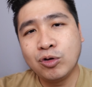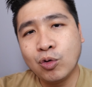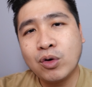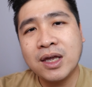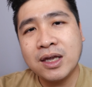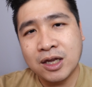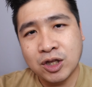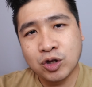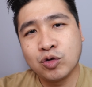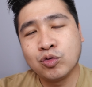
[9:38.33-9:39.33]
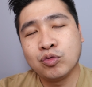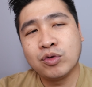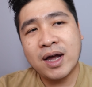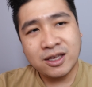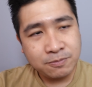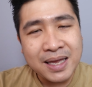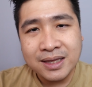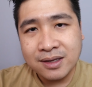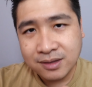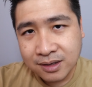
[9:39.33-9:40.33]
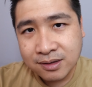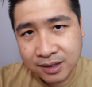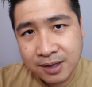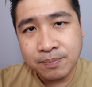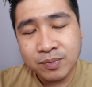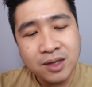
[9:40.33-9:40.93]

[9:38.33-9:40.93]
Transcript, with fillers: looking into expanding this scheme.